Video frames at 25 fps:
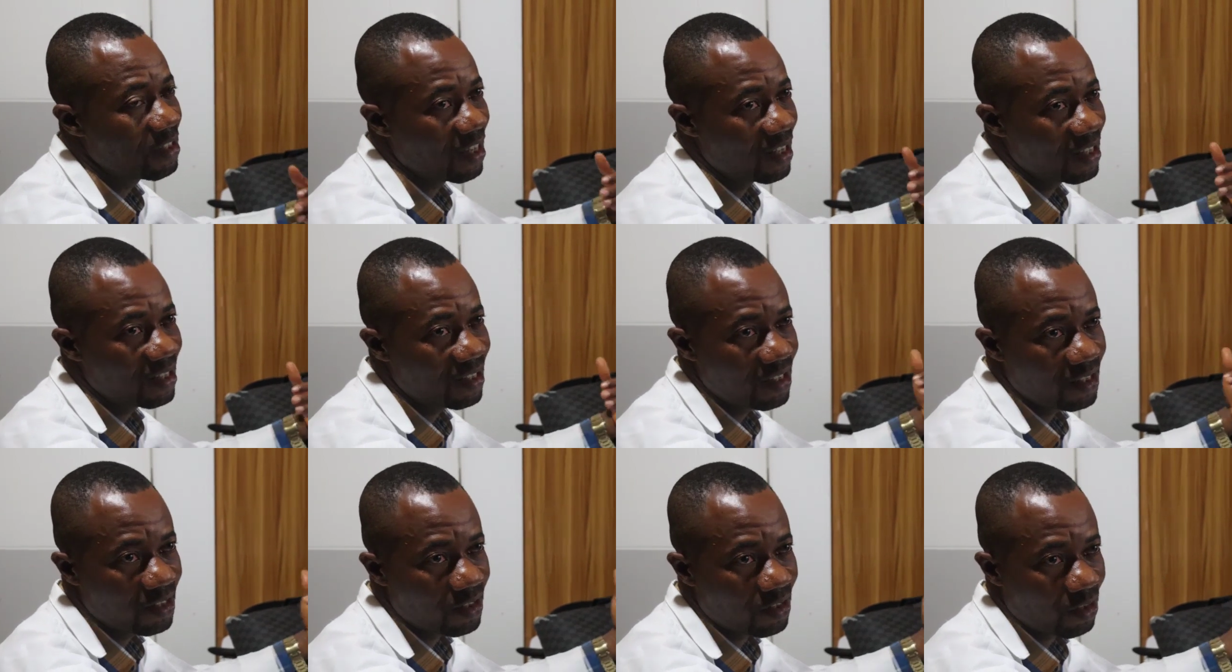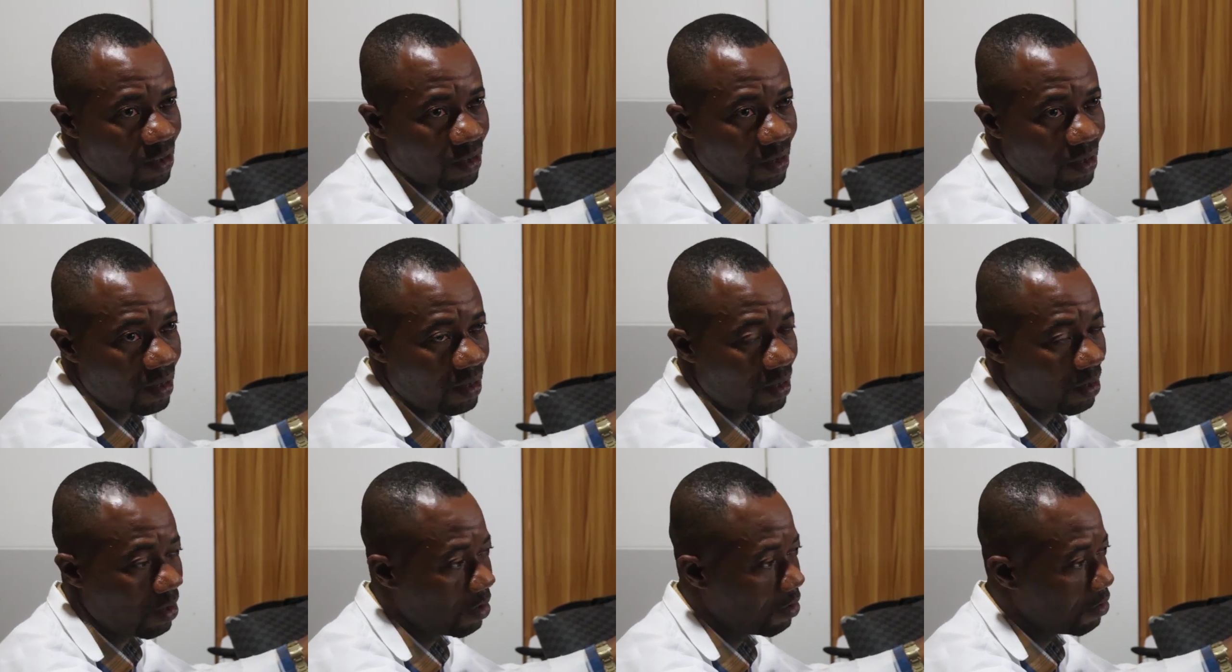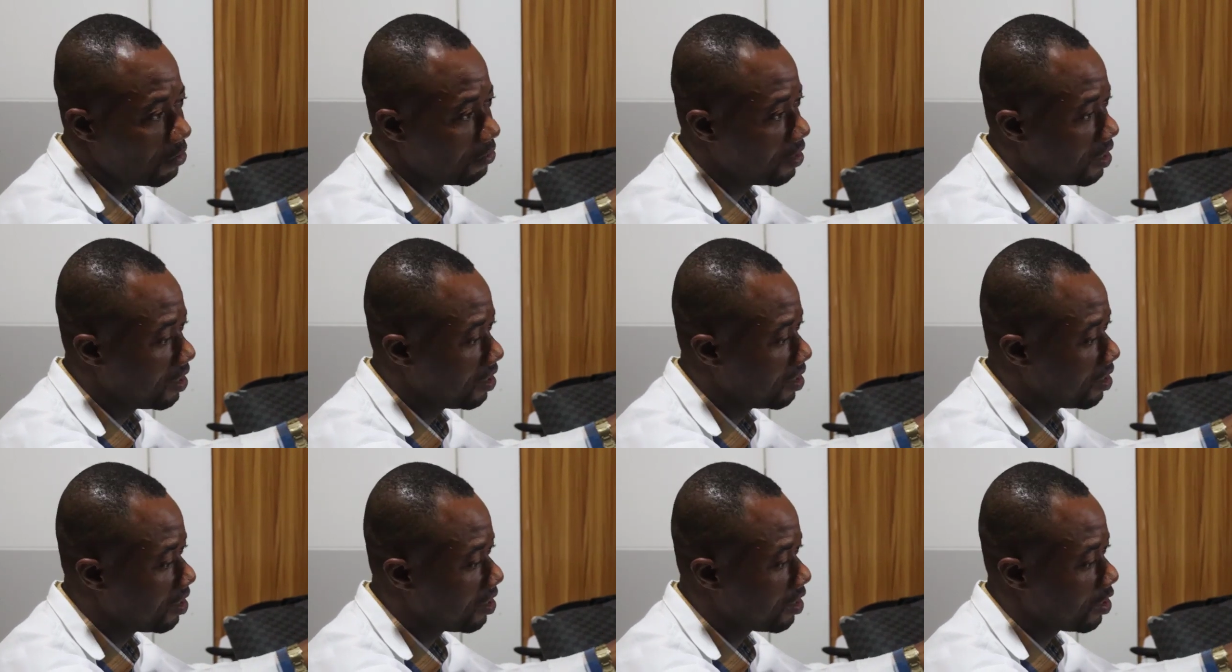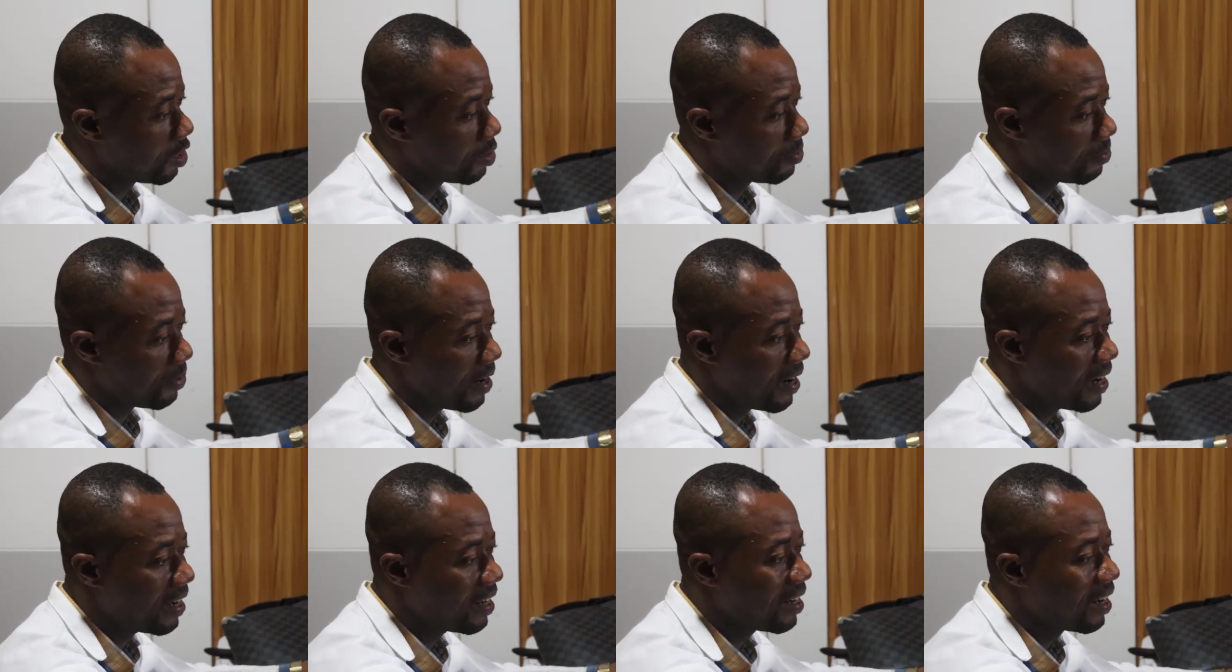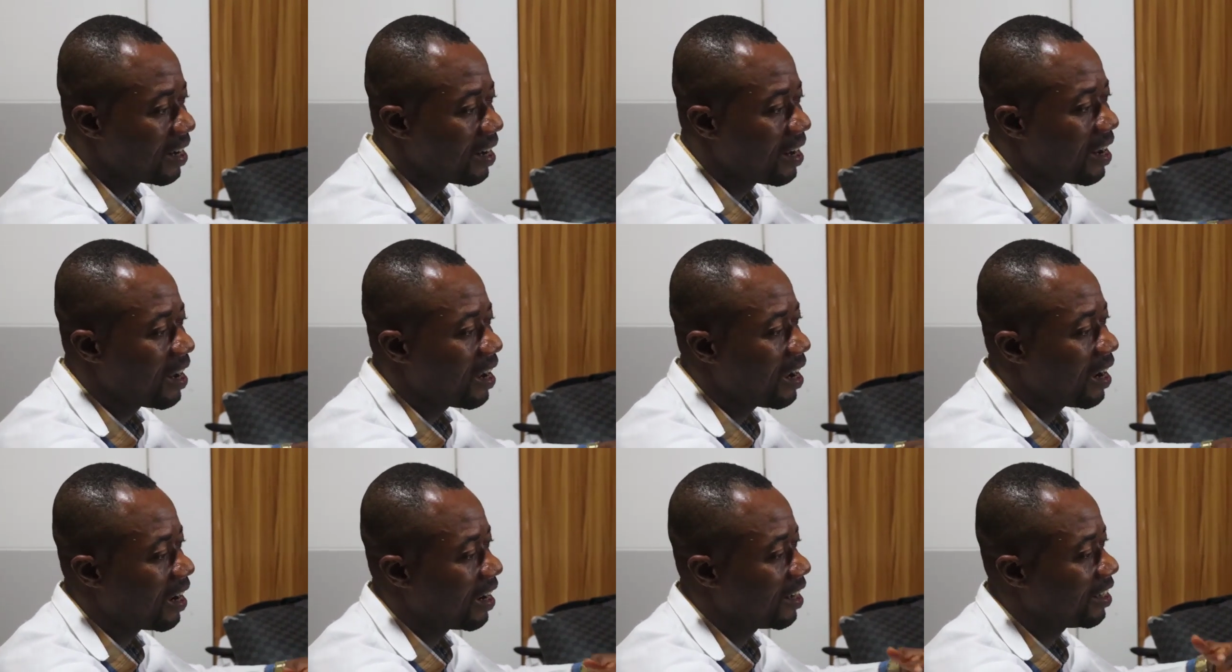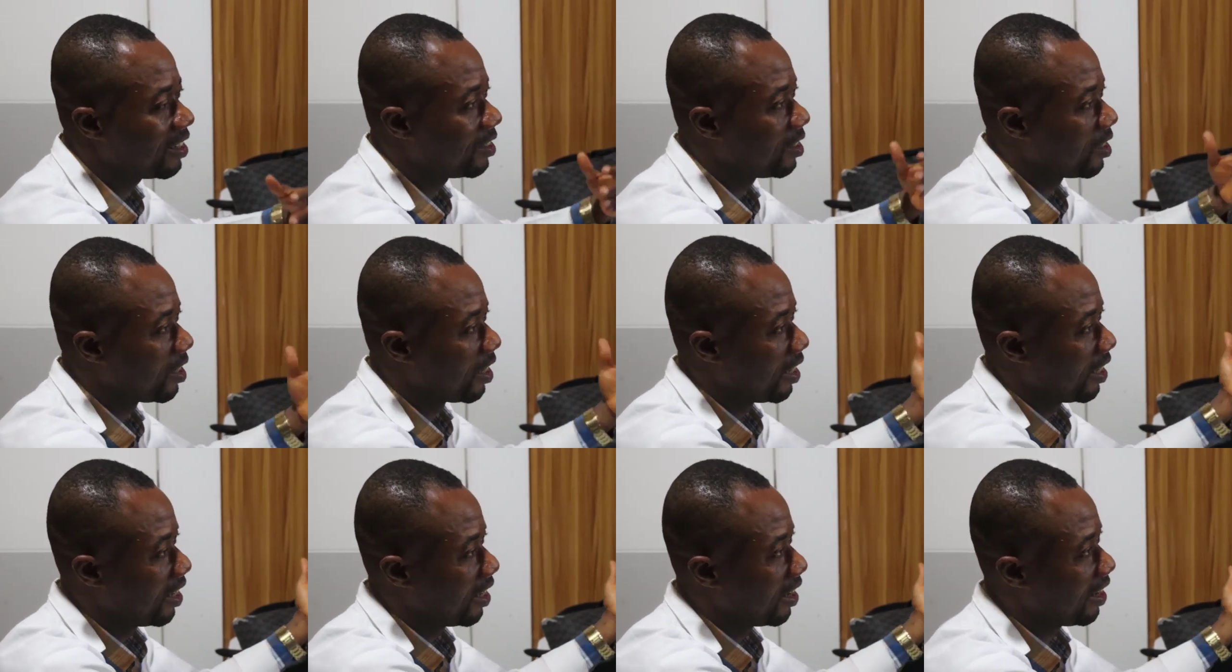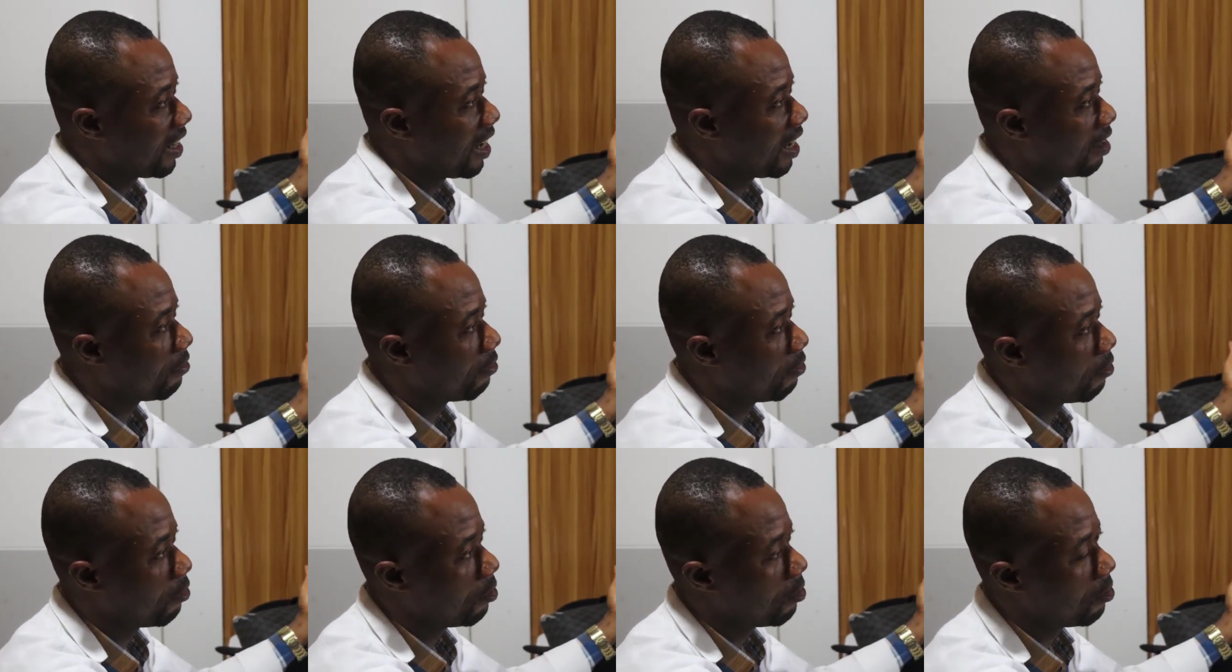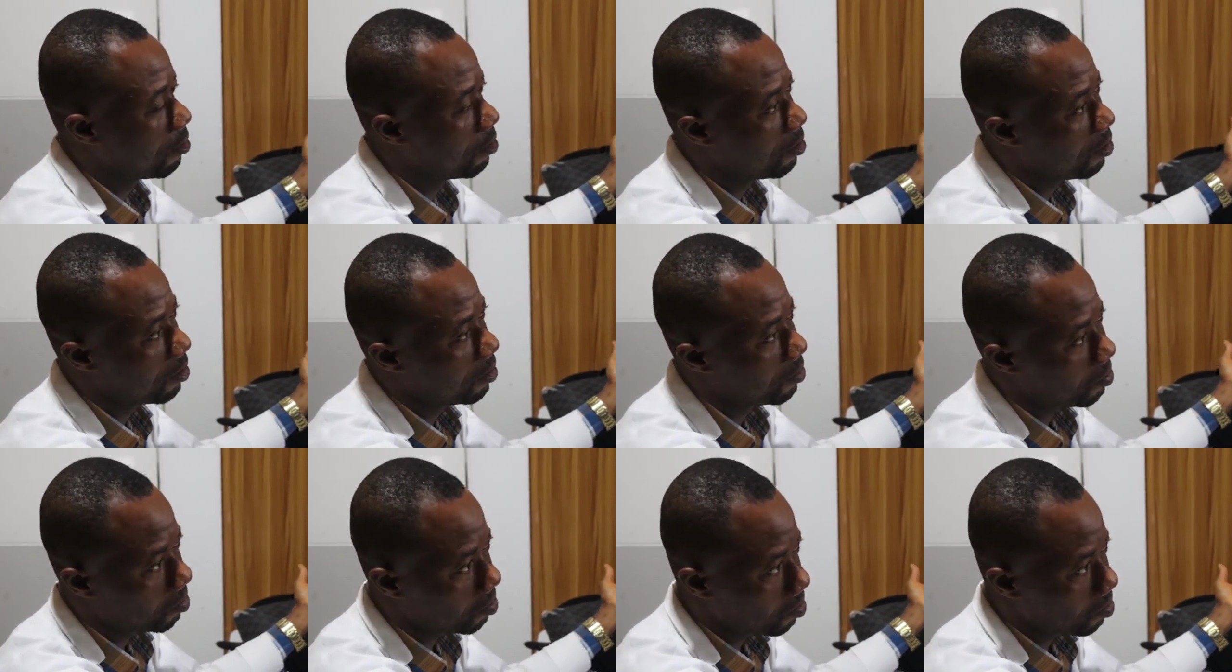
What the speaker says: changes of the spine, and like for